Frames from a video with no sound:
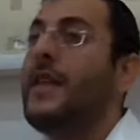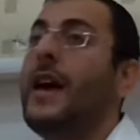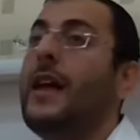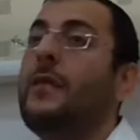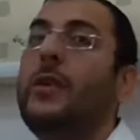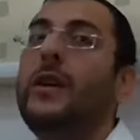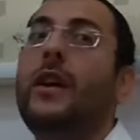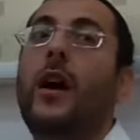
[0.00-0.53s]

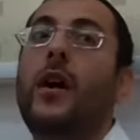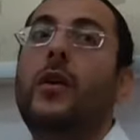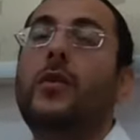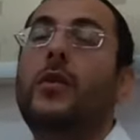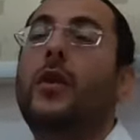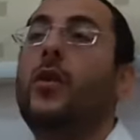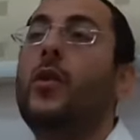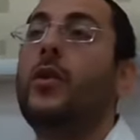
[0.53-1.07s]
then we
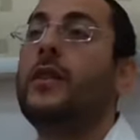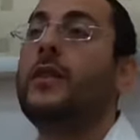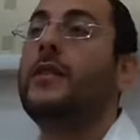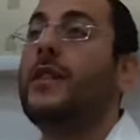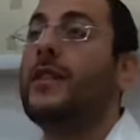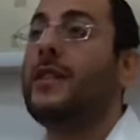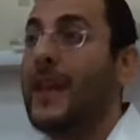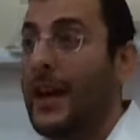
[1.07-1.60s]
go according
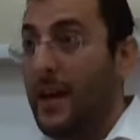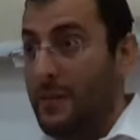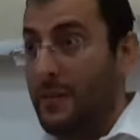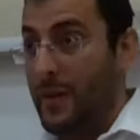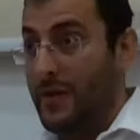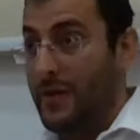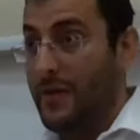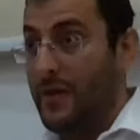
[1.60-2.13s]
to the second
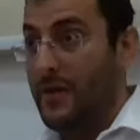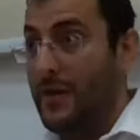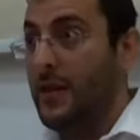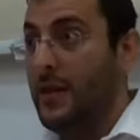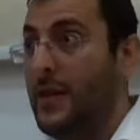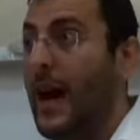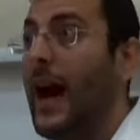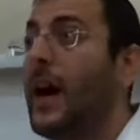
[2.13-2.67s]
person.
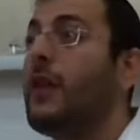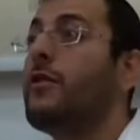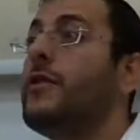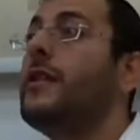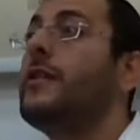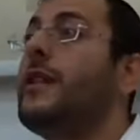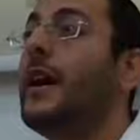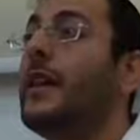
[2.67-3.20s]
The, the
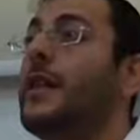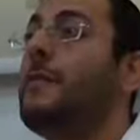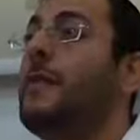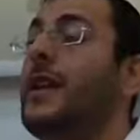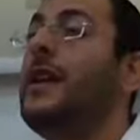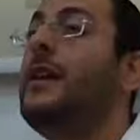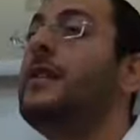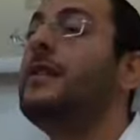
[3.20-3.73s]
Achron that dug the
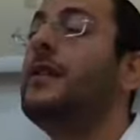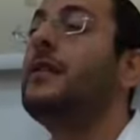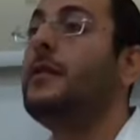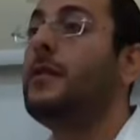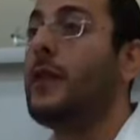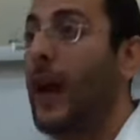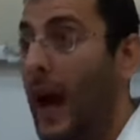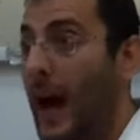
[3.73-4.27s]
pit, he's the
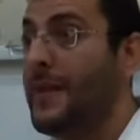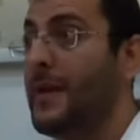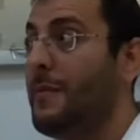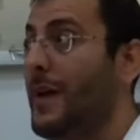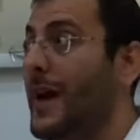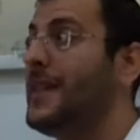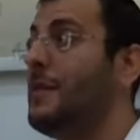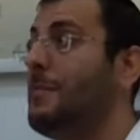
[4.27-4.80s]
guy that
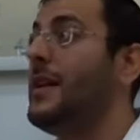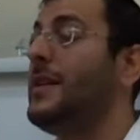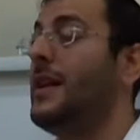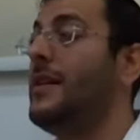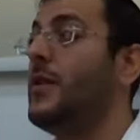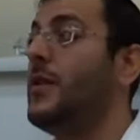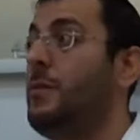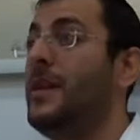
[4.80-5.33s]
made the pit
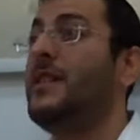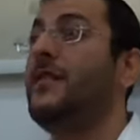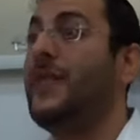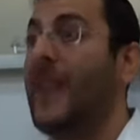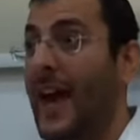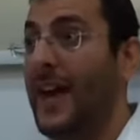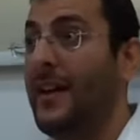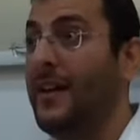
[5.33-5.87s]
into a pit of
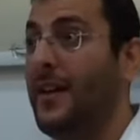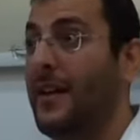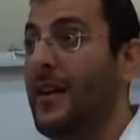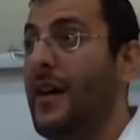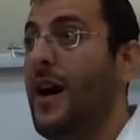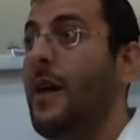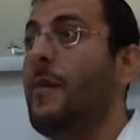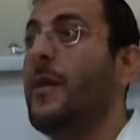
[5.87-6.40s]
10.
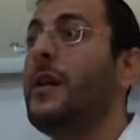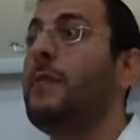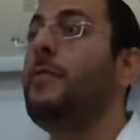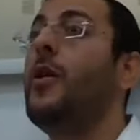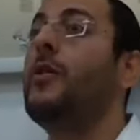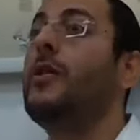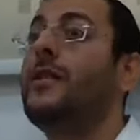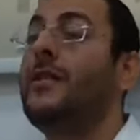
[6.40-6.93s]
And when a
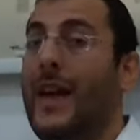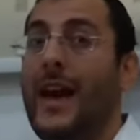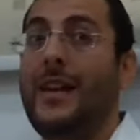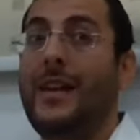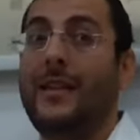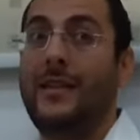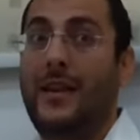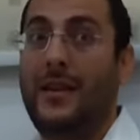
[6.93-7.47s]
boar is
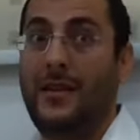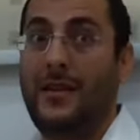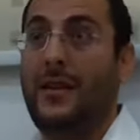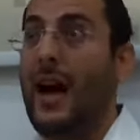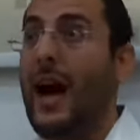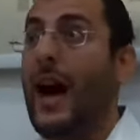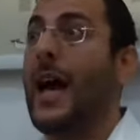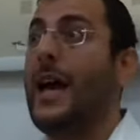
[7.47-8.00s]
10, it's, it's
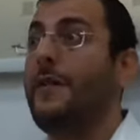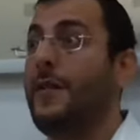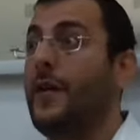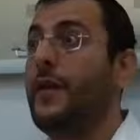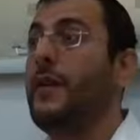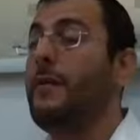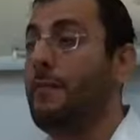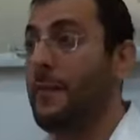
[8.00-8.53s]
high
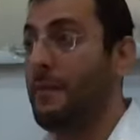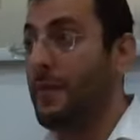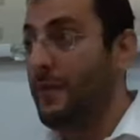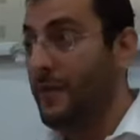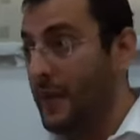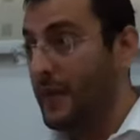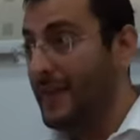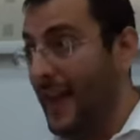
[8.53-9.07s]
for,
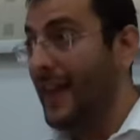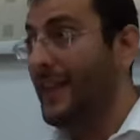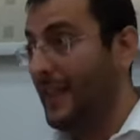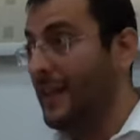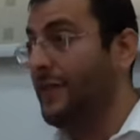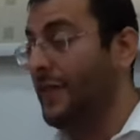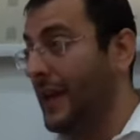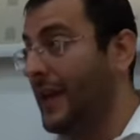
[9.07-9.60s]
for death
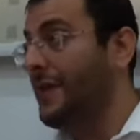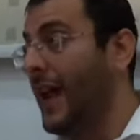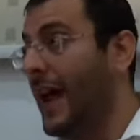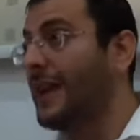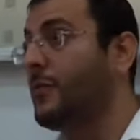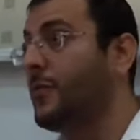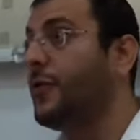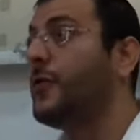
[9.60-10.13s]
if, if an
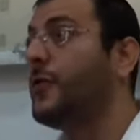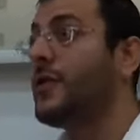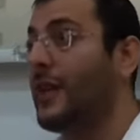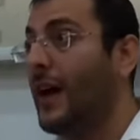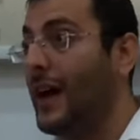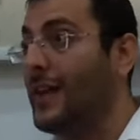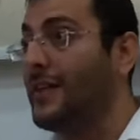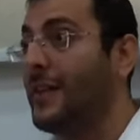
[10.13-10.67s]
animal falls and
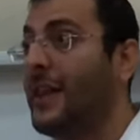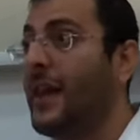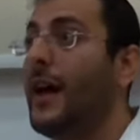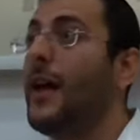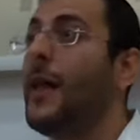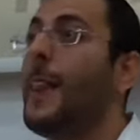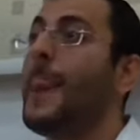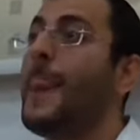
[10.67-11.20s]
dies in there.